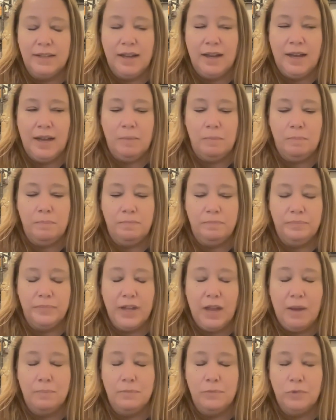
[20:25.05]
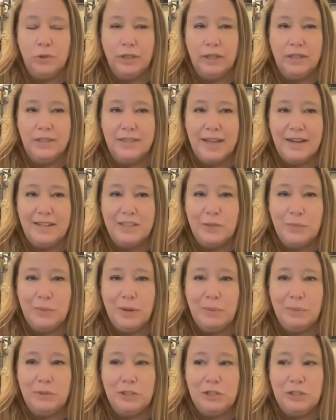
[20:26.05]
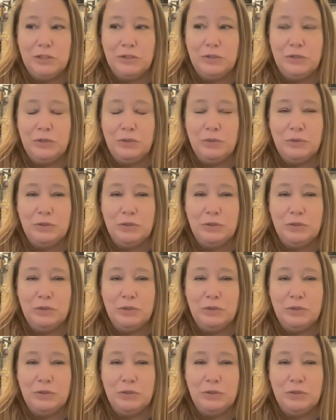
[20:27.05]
I'm really excited to be able to